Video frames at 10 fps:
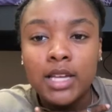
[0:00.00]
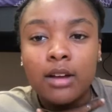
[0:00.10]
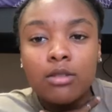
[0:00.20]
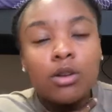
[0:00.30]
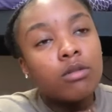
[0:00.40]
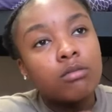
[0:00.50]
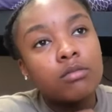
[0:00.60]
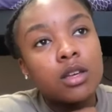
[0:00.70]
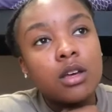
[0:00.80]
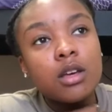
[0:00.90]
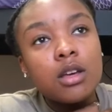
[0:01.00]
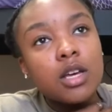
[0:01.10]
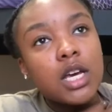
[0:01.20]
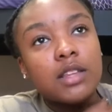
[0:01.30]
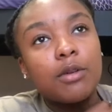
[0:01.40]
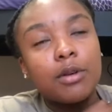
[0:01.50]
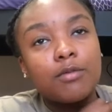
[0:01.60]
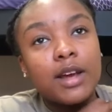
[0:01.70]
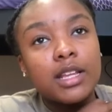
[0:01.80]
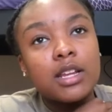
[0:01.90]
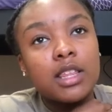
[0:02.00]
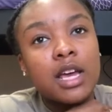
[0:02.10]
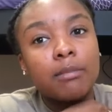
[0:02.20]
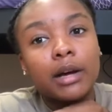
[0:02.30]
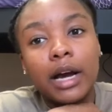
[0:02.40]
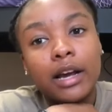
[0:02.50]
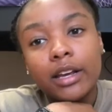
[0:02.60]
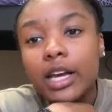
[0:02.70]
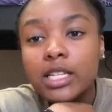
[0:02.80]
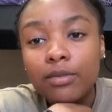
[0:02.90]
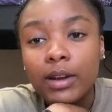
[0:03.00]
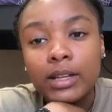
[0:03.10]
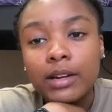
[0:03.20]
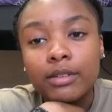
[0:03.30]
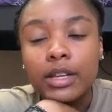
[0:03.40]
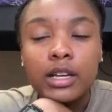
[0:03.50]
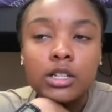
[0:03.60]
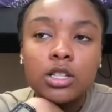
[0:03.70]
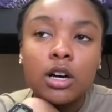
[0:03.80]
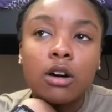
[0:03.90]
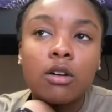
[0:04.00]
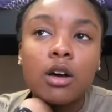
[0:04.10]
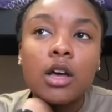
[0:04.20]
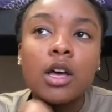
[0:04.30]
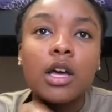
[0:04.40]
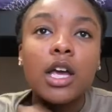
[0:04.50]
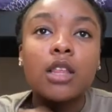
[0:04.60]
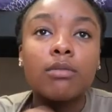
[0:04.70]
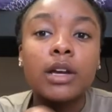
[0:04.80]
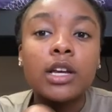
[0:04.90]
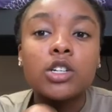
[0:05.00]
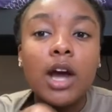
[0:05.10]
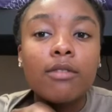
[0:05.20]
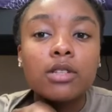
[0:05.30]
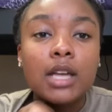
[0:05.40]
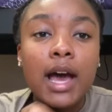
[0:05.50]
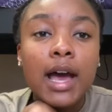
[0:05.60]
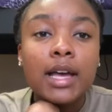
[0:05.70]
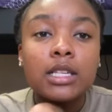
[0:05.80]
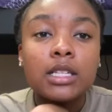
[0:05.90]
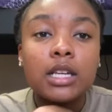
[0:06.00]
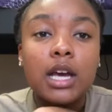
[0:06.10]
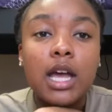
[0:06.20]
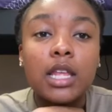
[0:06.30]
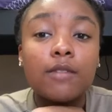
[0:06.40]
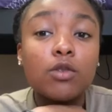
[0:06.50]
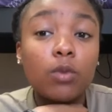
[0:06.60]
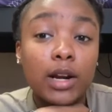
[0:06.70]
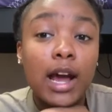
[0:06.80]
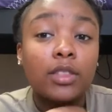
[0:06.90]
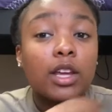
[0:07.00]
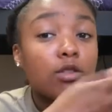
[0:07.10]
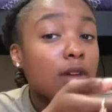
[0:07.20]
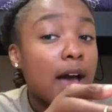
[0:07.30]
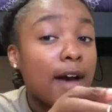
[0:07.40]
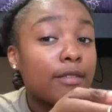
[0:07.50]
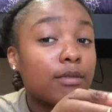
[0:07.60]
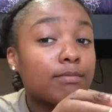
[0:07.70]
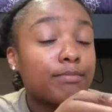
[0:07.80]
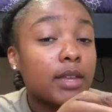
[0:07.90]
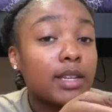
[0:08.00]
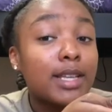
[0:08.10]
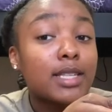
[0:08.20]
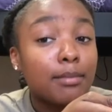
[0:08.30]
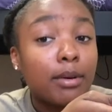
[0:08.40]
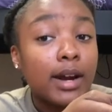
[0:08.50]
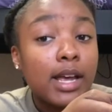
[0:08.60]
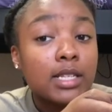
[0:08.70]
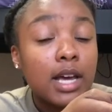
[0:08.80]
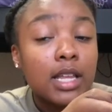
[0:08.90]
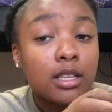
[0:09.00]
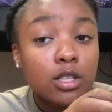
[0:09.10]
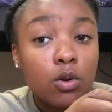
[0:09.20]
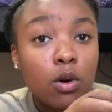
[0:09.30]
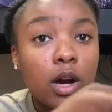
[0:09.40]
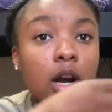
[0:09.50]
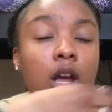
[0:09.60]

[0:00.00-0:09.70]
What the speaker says: I don't know if that would affect anything, but it's affecting everything. So either bring travel size, and then if you run out, they do have decent brands at the store.